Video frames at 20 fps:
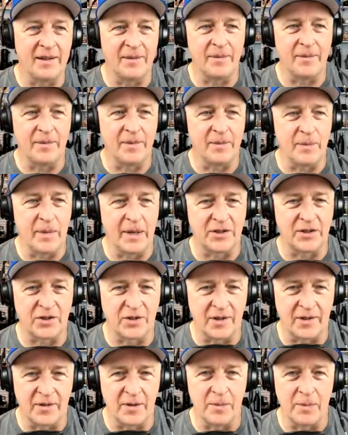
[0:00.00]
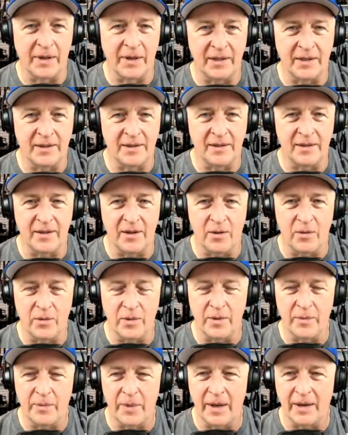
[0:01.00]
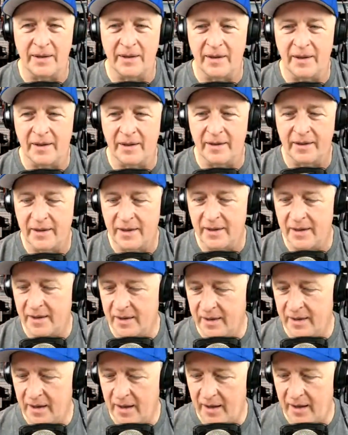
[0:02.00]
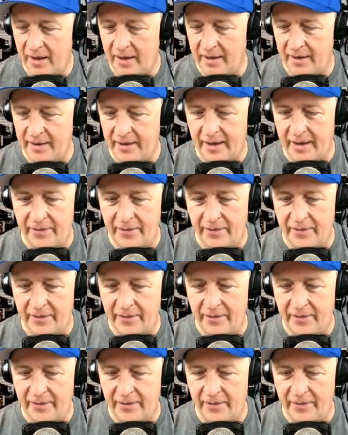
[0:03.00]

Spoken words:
make sure everybody, we've been having